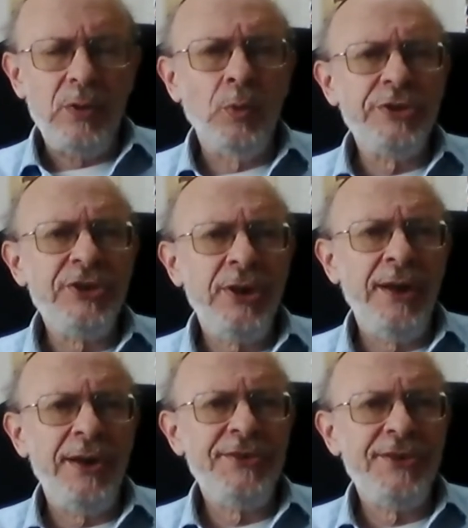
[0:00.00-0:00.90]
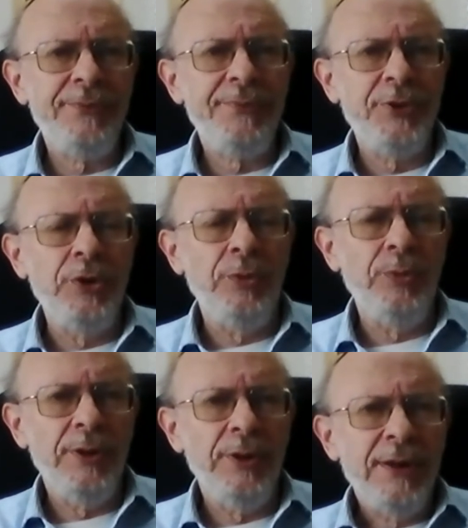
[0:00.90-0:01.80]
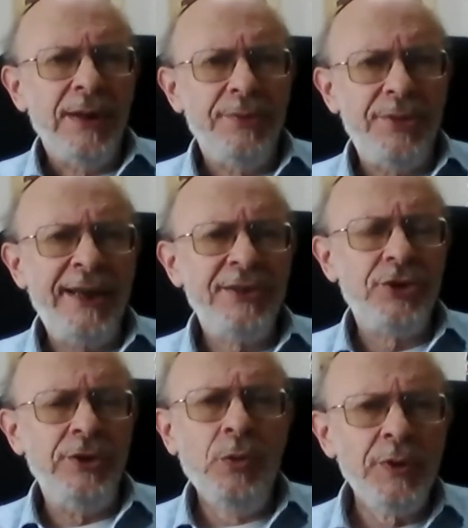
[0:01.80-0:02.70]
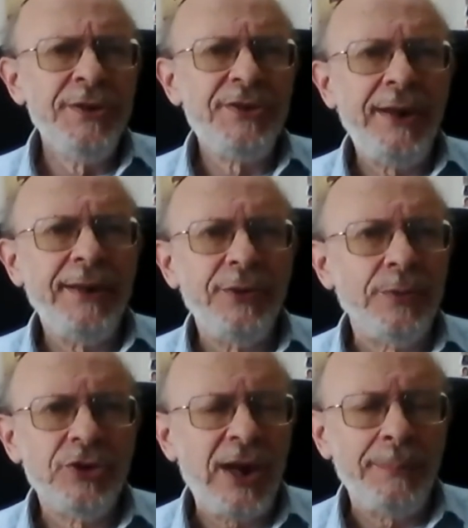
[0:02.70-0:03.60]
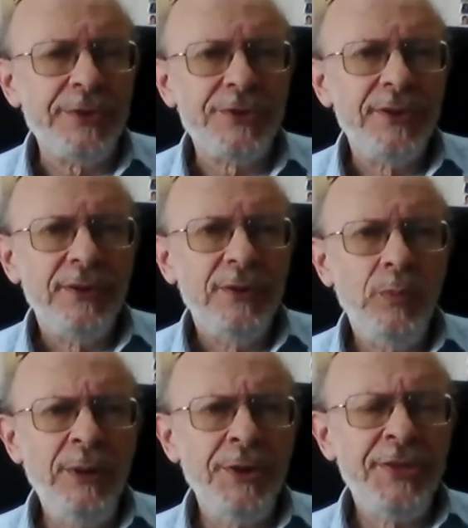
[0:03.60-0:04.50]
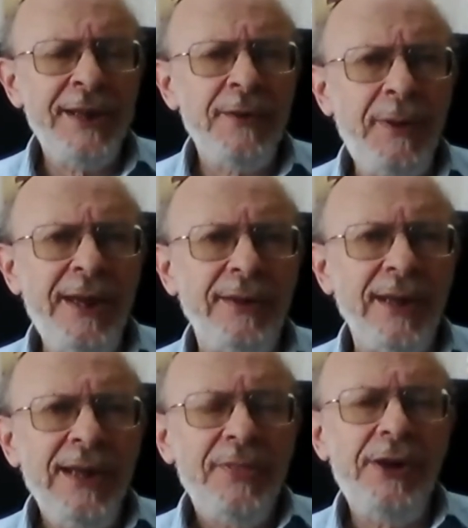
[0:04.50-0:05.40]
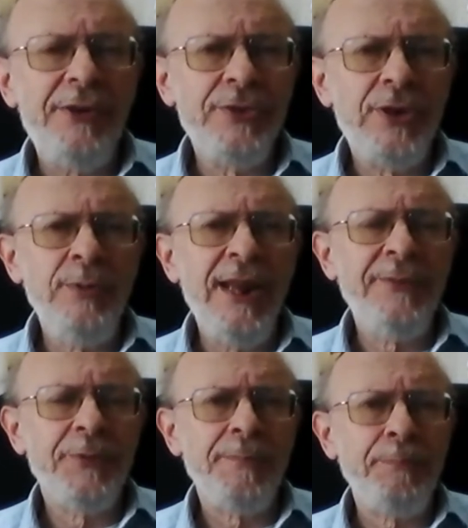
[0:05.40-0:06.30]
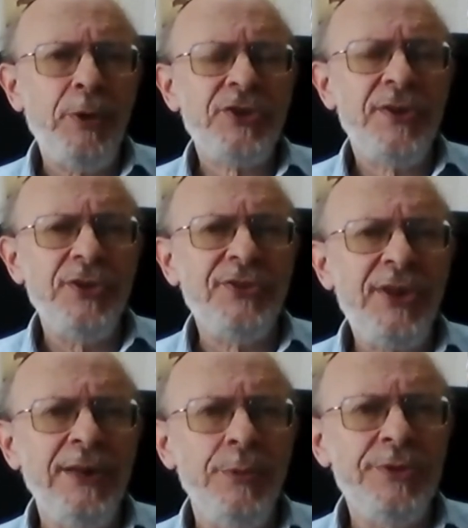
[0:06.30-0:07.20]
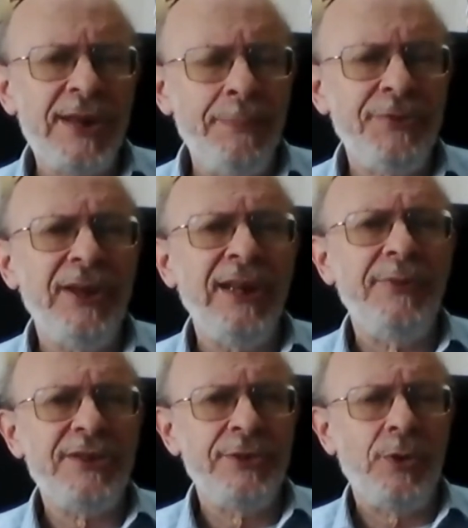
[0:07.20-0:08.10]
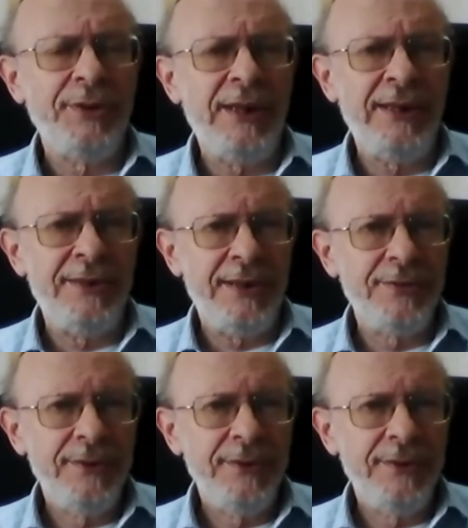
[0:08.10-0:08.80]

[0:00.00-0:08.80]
alternative view that you wouldn't take it on Shabbos? Where would that have been? There is no need for the posuk to tell you something if it's not needed.